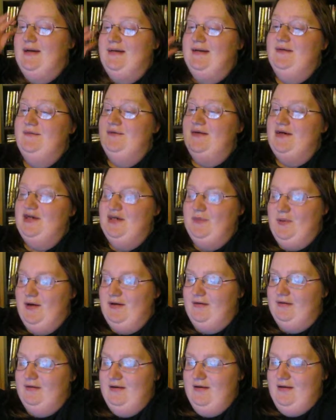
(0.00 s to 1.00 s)
I did finish the
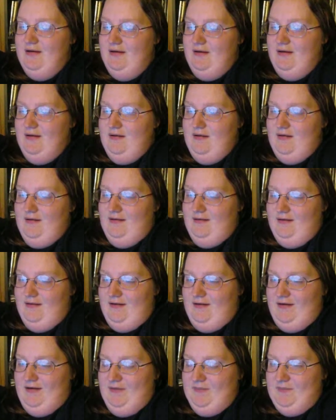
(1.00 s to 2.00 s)
bottle.
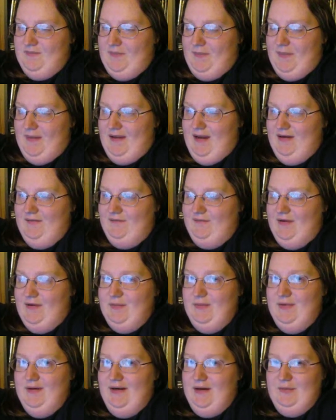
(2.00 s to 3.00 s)
Um, I had fun.
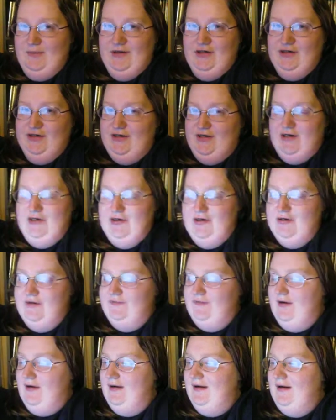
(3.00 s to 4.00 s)
Oh, I gotta watch the Stage
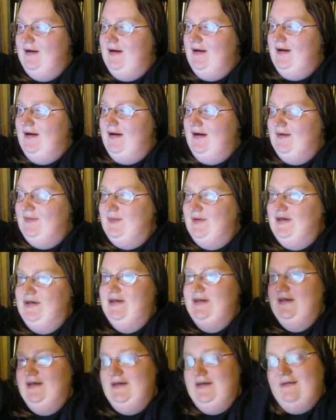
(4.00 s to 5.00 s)
vlog. I was
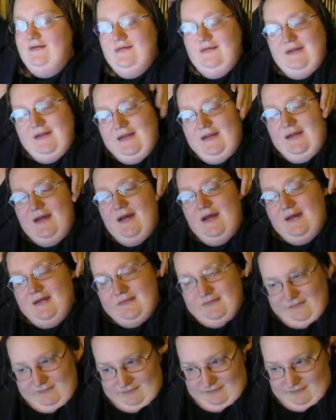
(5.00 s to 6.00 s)
watching the the uh,
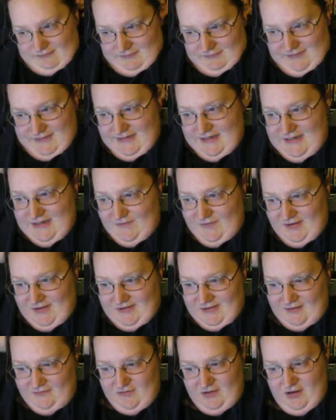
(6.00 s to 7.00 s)

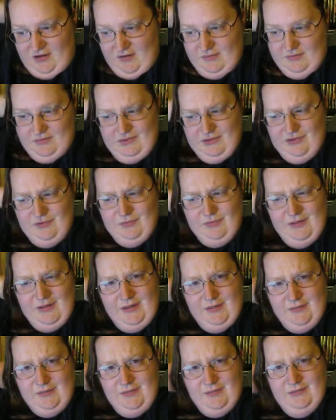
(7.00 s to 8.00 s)
CTFXC vlog, which is really
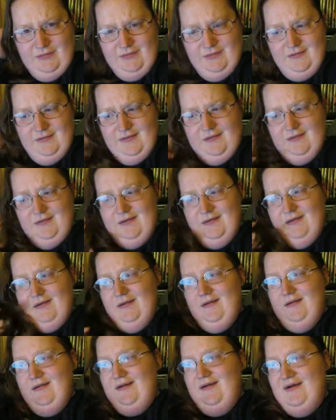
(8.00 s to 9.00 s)
cool.
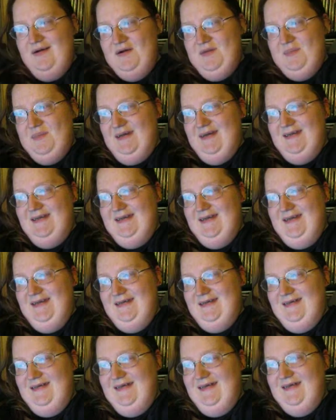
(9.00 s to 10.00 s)
Um, it's,
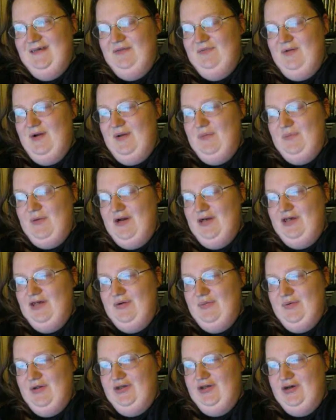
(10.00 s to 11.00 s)
it, it's fun
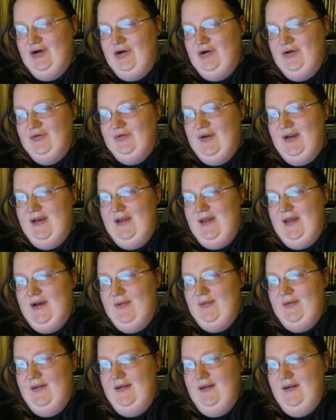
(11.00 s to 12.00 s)
watching with Charles right
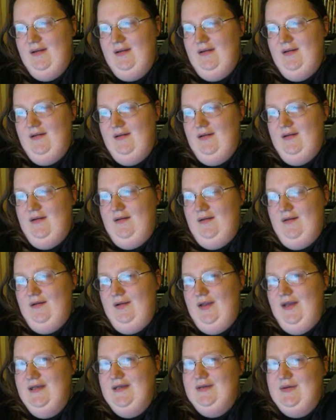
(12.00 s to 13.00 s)
now, and
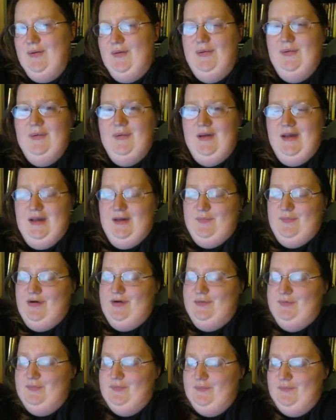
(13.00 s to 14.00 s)
he's going through
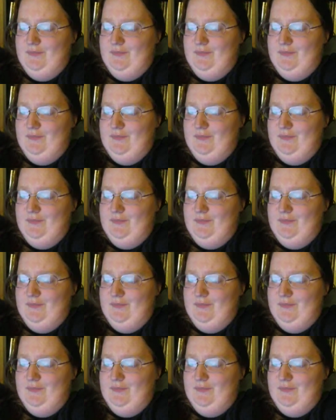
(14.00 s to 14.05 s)
chemo.